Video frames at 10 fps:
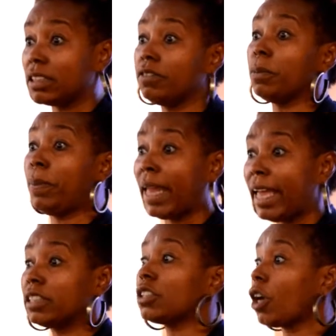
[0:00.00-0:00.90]
of the
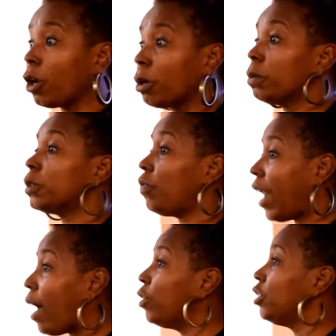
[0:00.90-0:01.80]
plants, herbs,
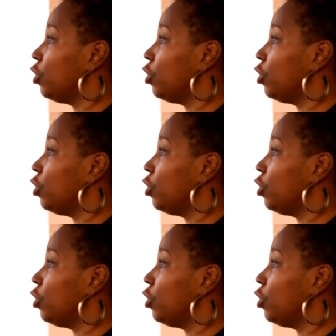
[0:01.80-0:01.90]
flowers,